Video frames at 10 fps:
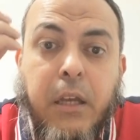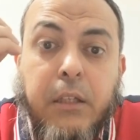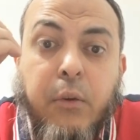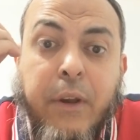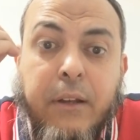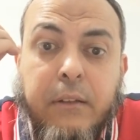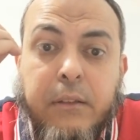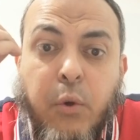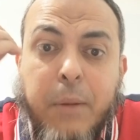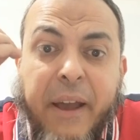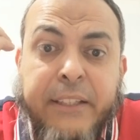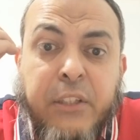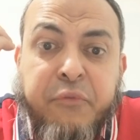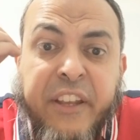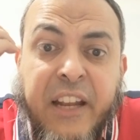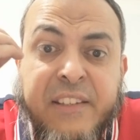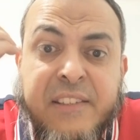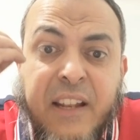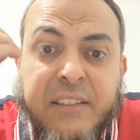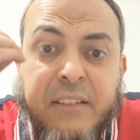You will, you will bite your fingers
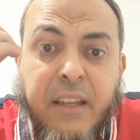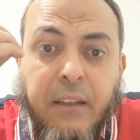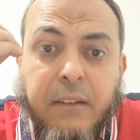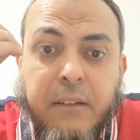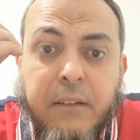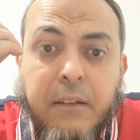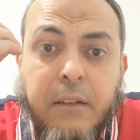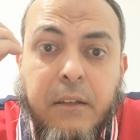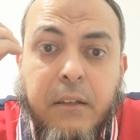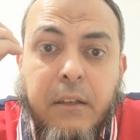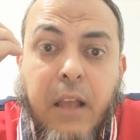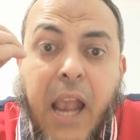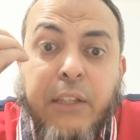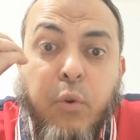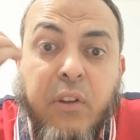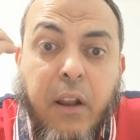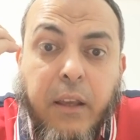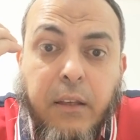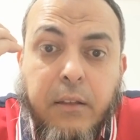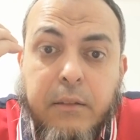in the last day and you will
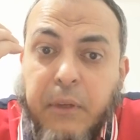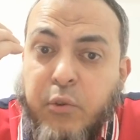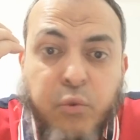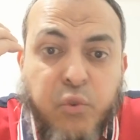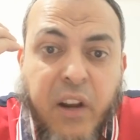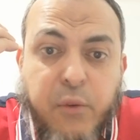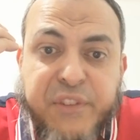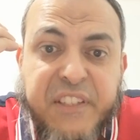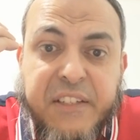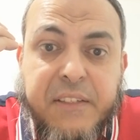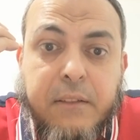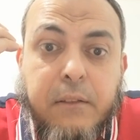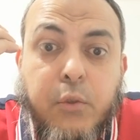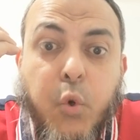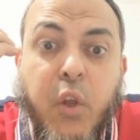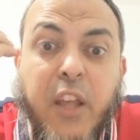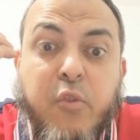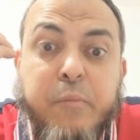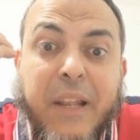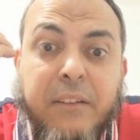cry. But you will not cry with tears. You will cry
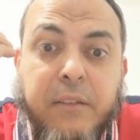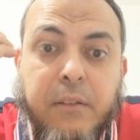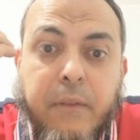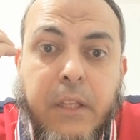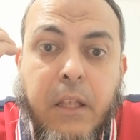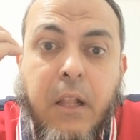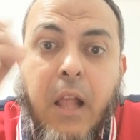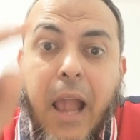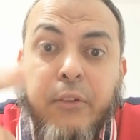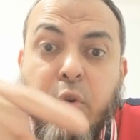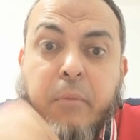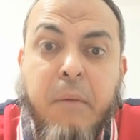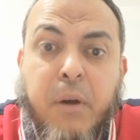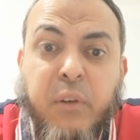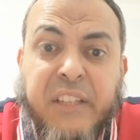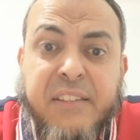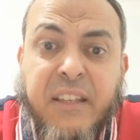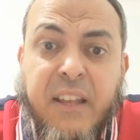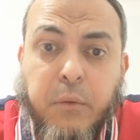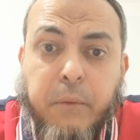with blood. And you will remember what I
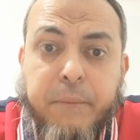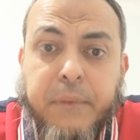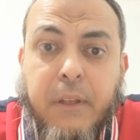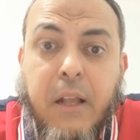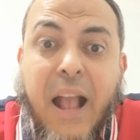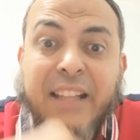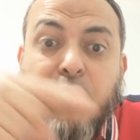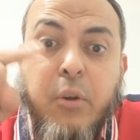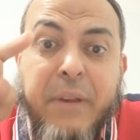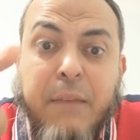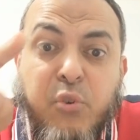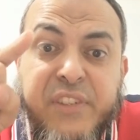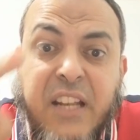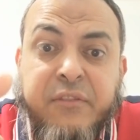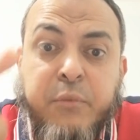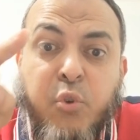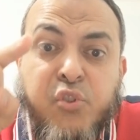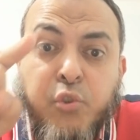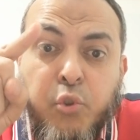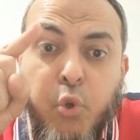say now. And you will blame yourself
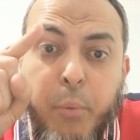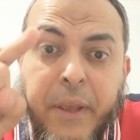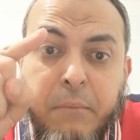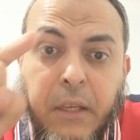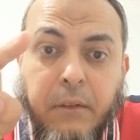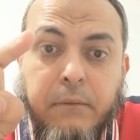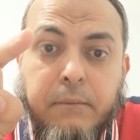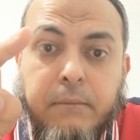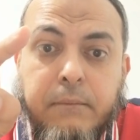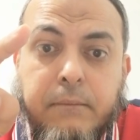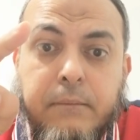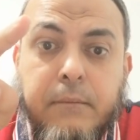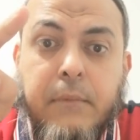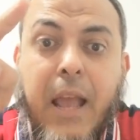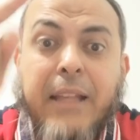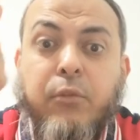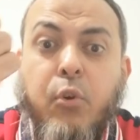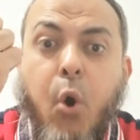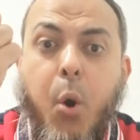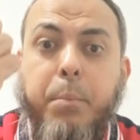because you don't obey me. And you
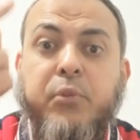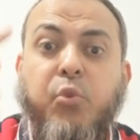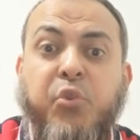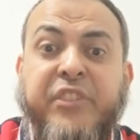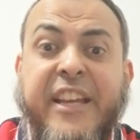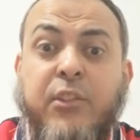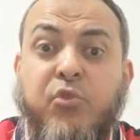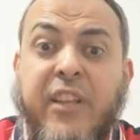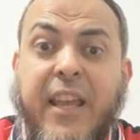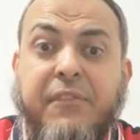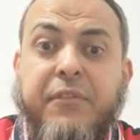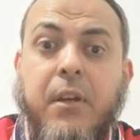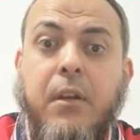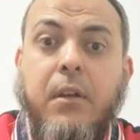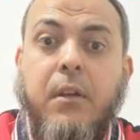will hope to return to the life